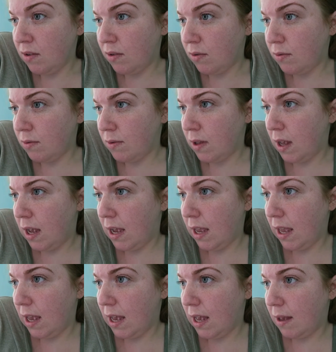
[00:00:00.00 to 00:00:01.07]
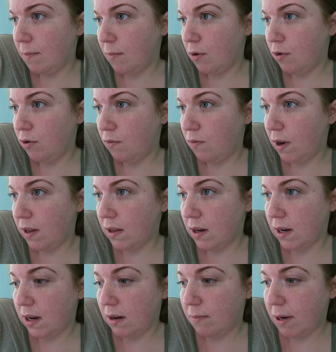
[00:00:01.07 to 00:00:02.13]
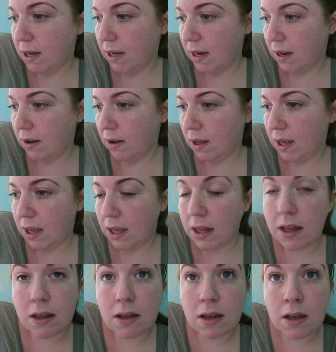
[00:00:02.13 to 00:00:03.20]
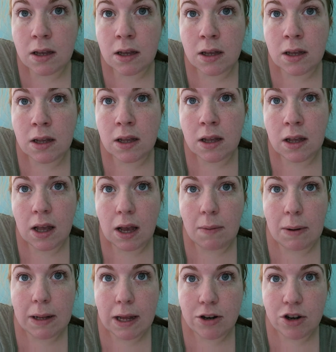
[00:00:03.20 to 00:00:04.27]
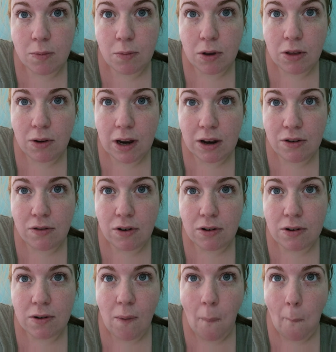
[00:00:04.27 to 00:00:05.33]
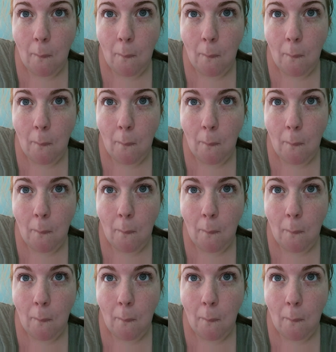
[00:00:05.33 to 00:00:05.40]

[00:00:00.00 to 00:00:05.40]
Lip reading: So I am gonna rest a little bit now, and I will catch up with you later on.